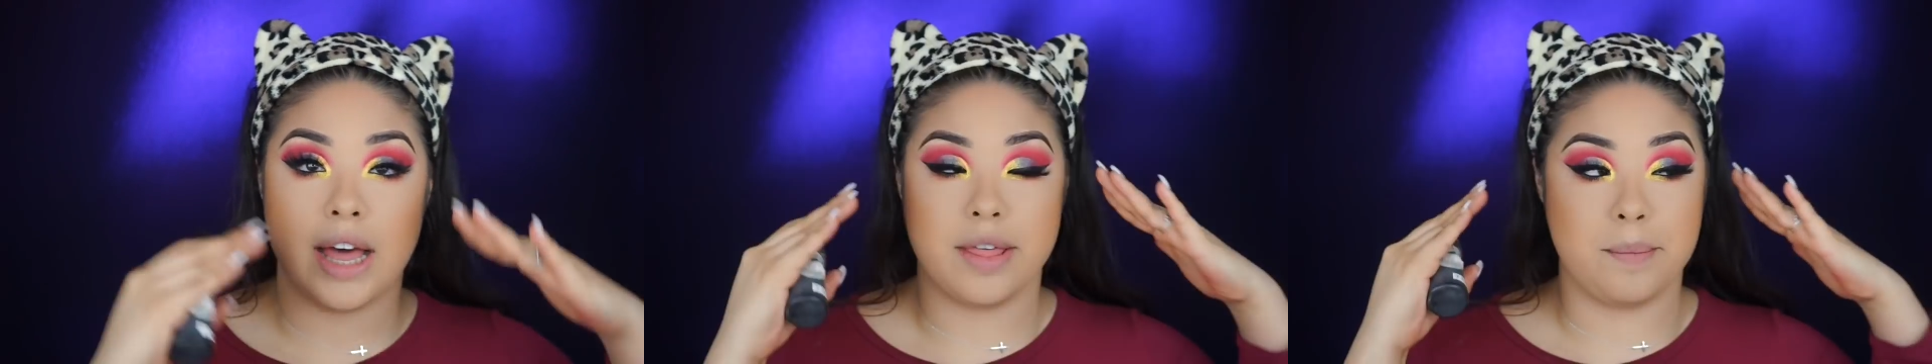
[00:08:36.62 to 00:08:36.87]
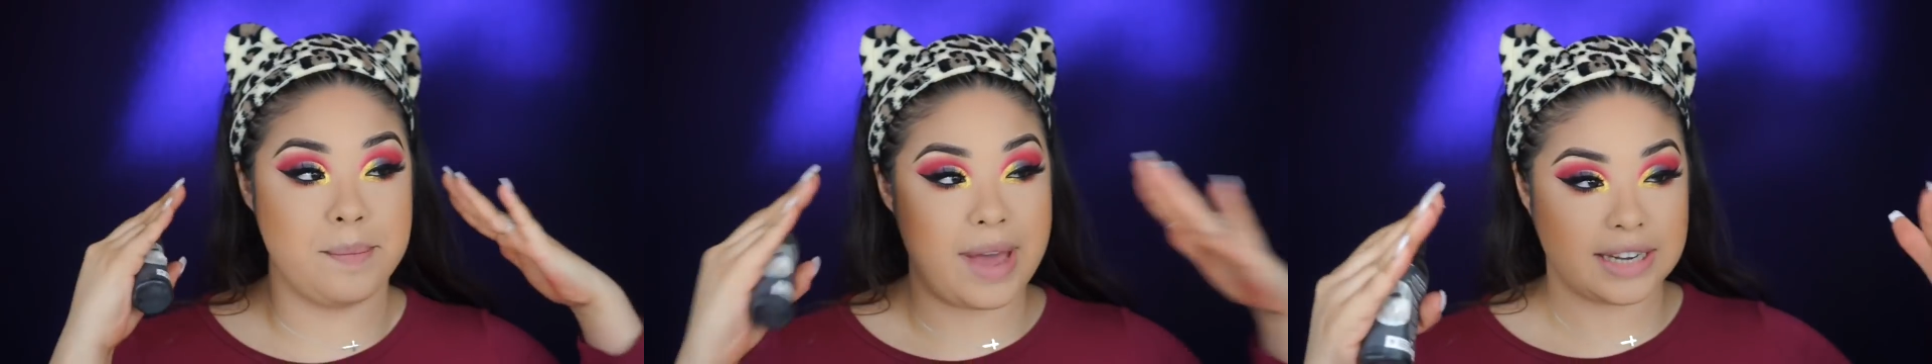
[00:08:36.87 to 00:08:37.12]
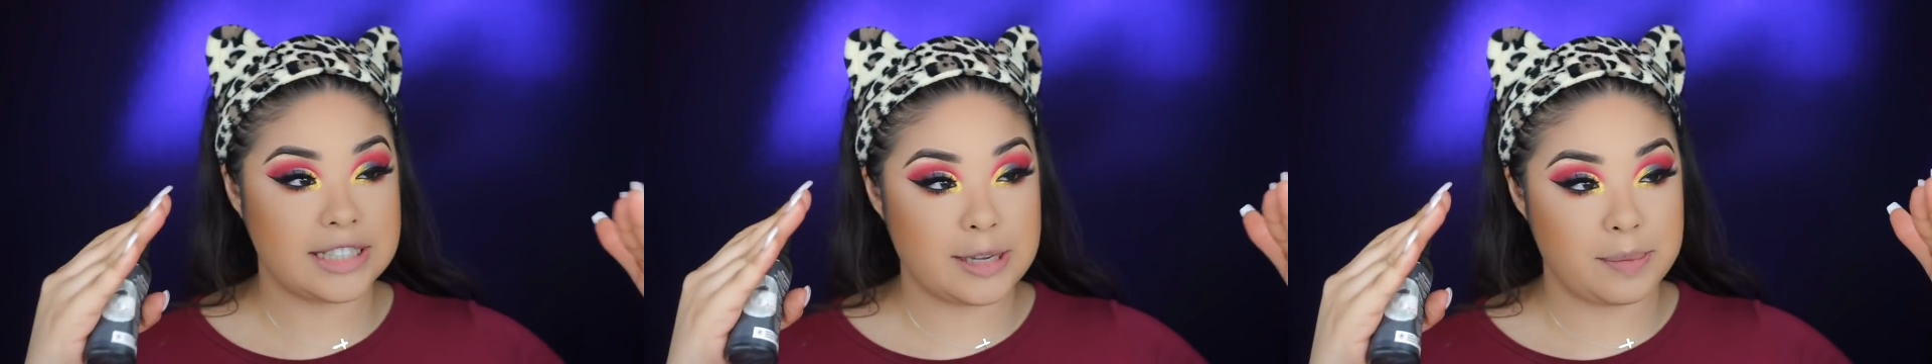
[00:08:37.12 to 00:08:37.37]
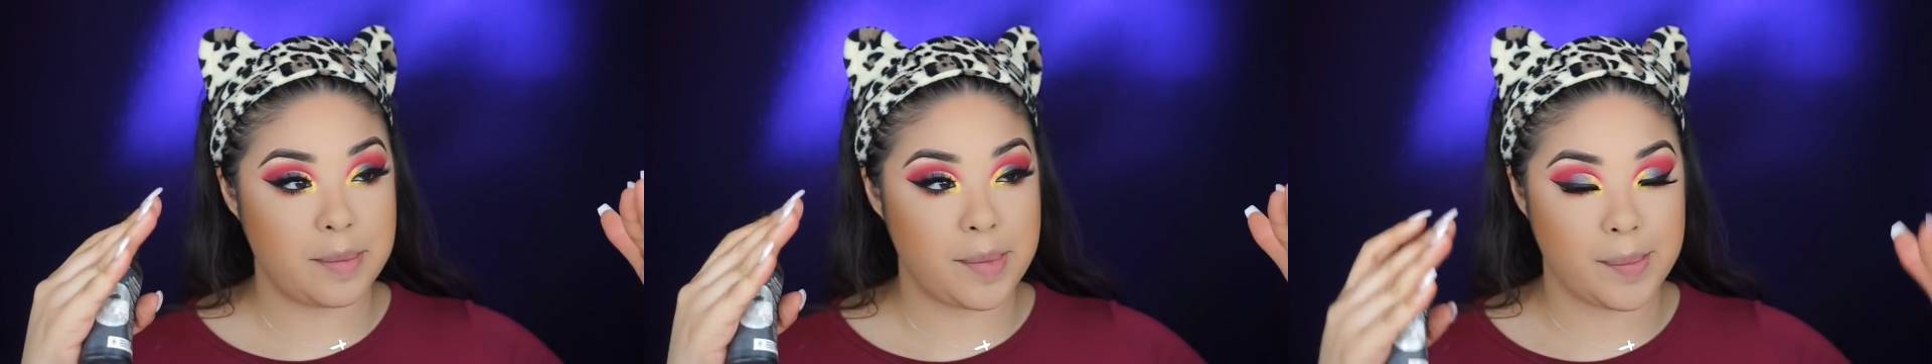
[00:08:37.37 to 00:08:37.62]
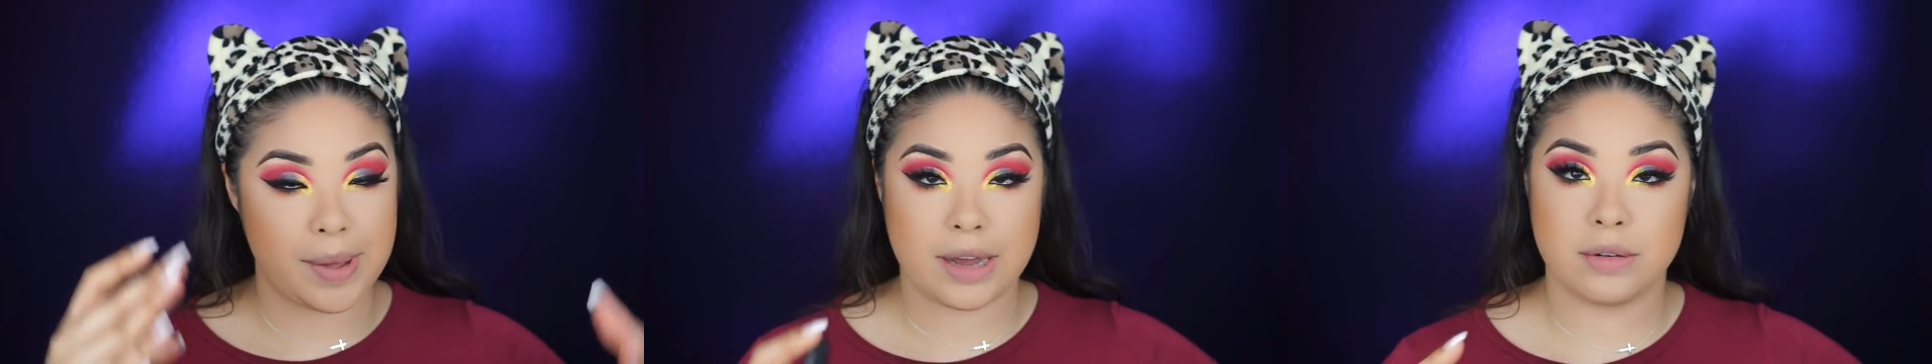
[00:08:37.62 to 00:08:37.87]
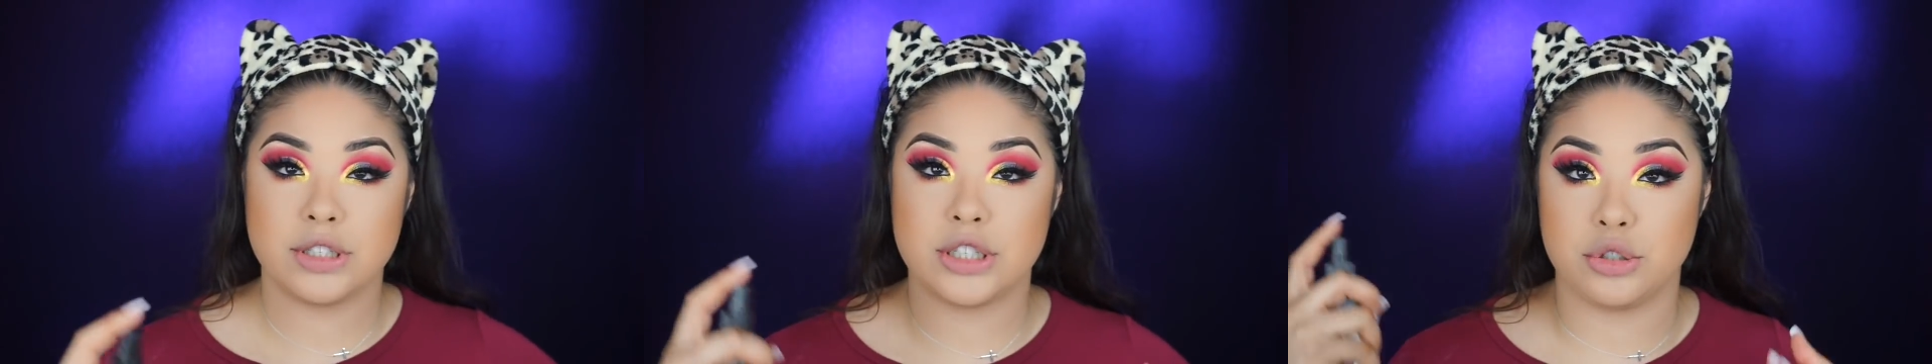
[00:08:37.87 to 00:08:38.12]
the maximum
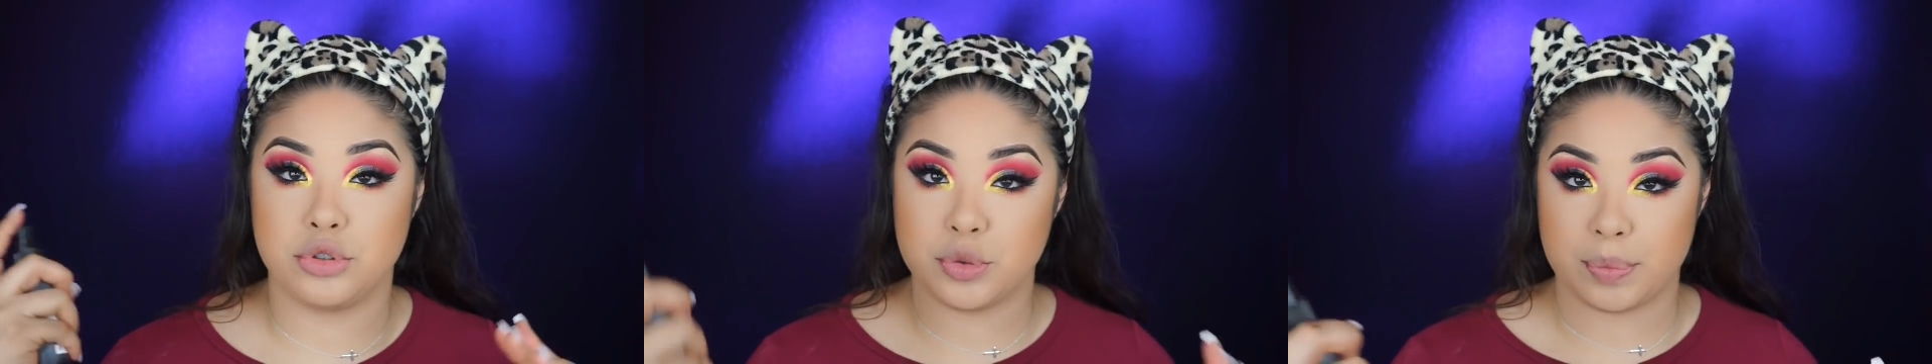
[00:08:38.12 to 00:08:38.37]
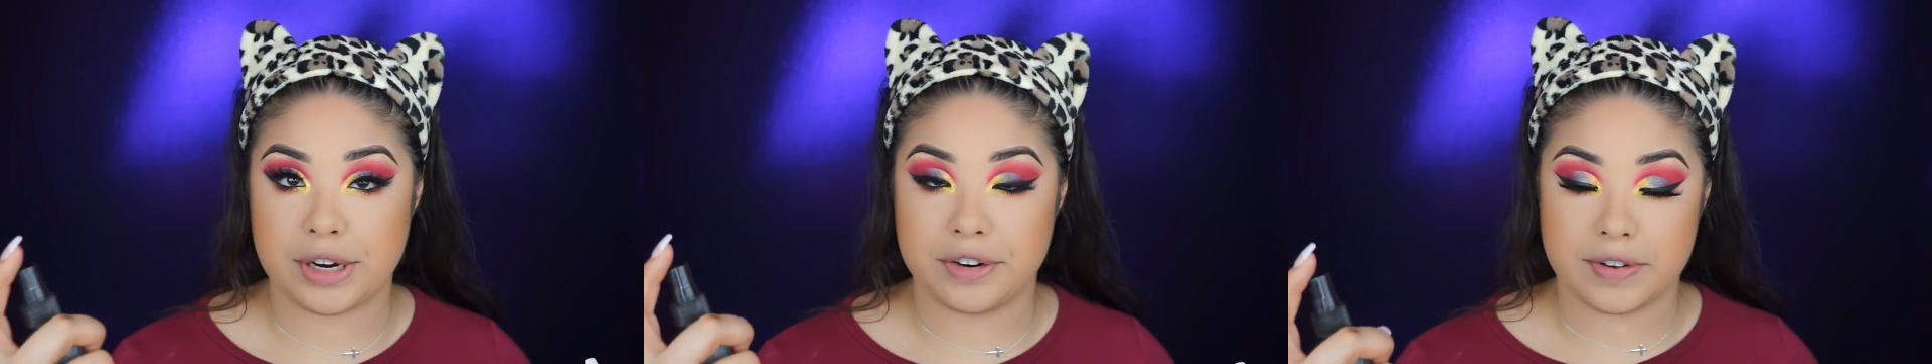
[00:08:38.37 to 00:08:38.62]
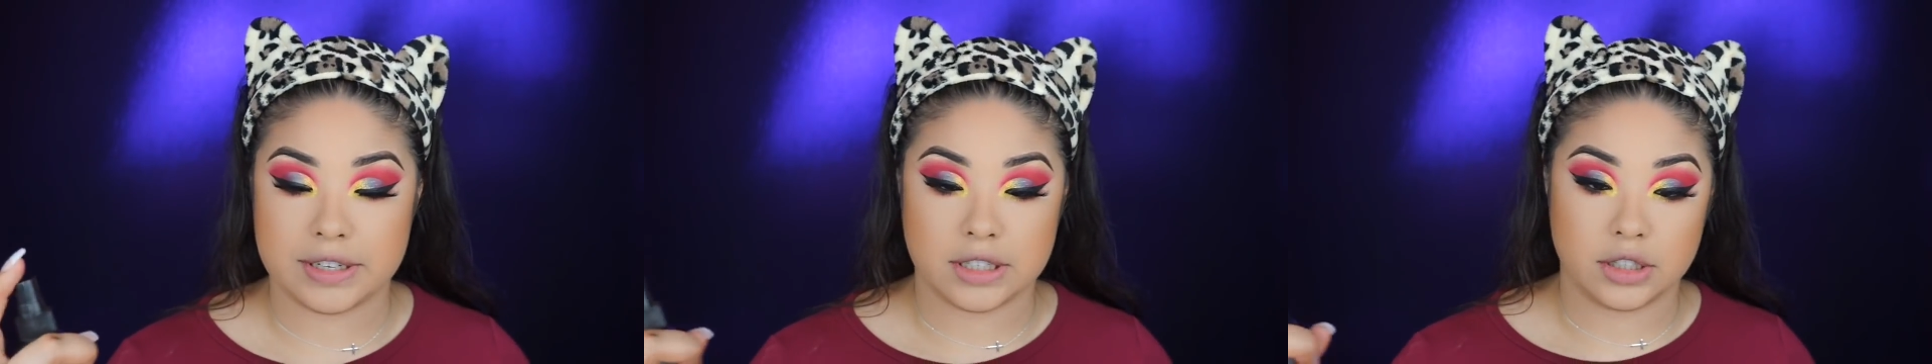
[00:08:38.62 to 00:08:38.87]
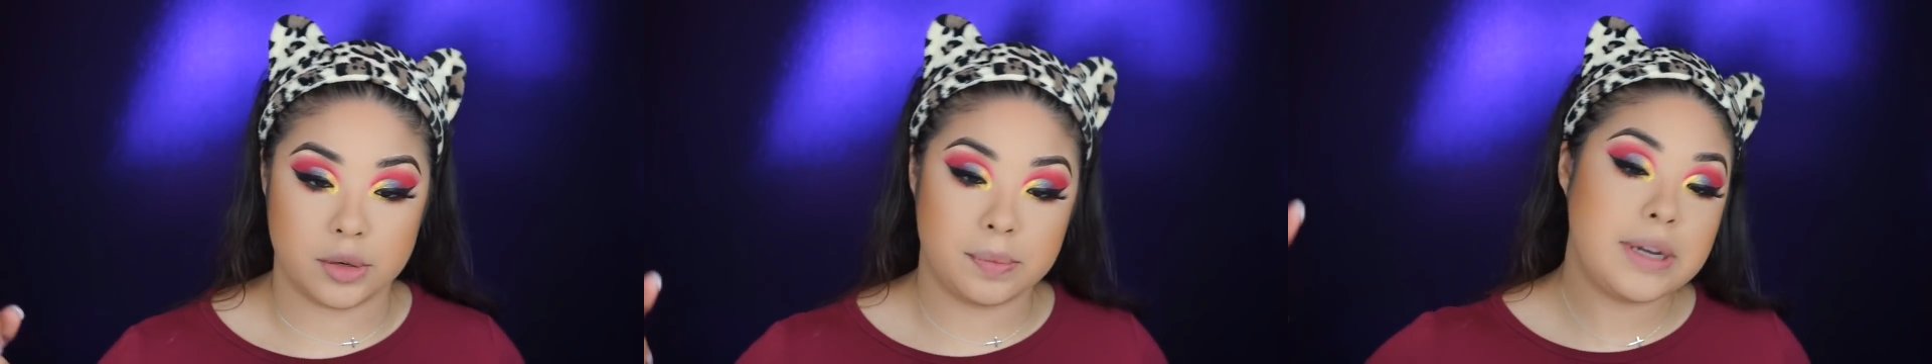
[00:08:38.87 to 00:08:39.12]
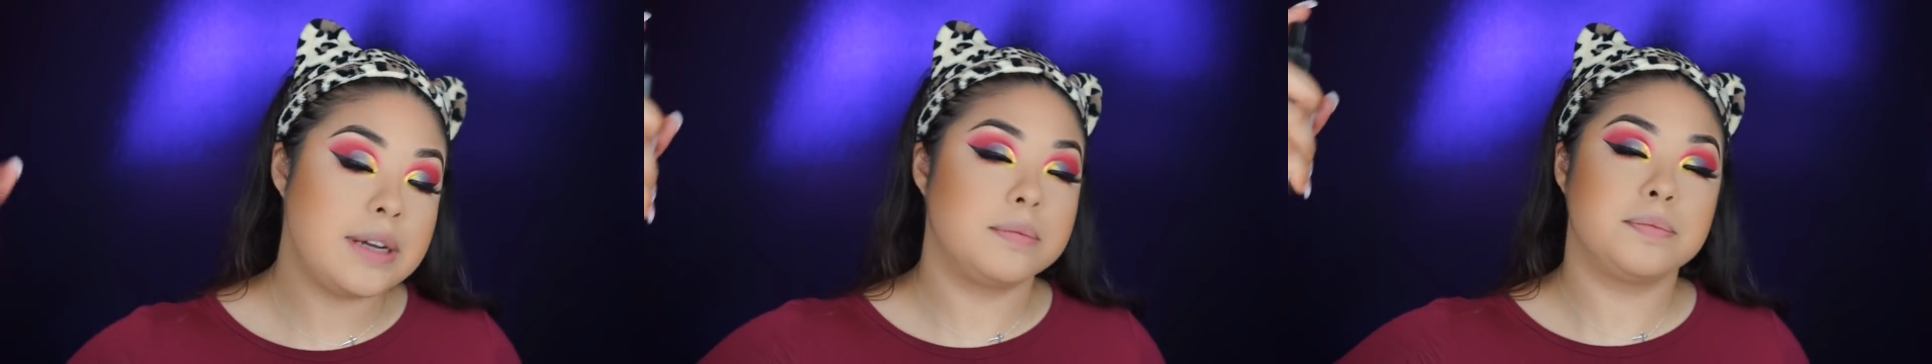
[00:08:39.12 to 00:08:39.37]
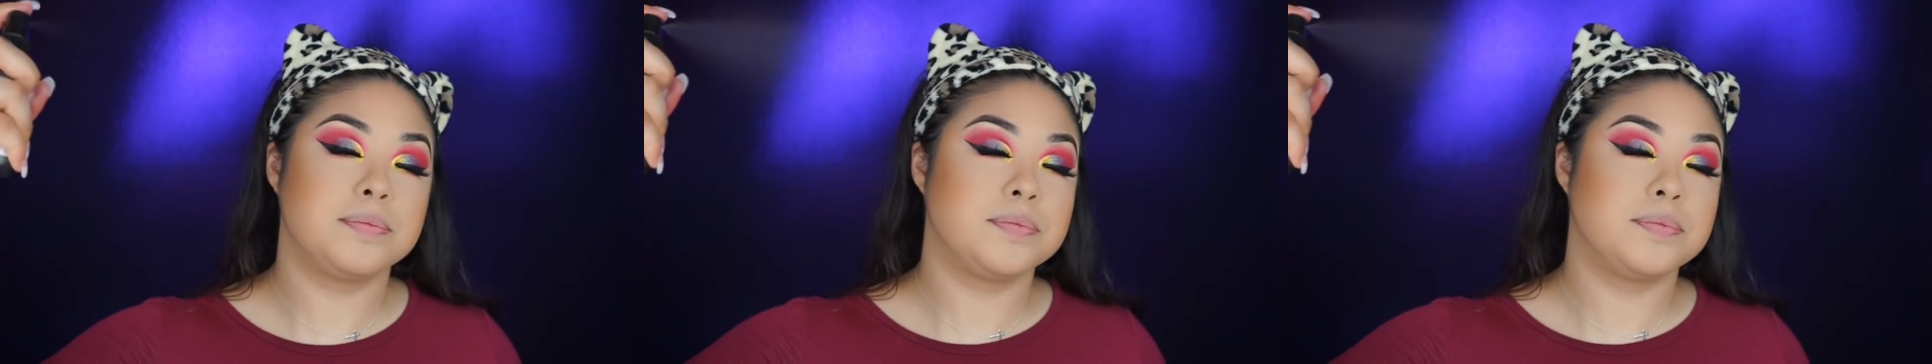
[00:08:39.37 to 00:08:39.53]
amount. You spray your face a little bit.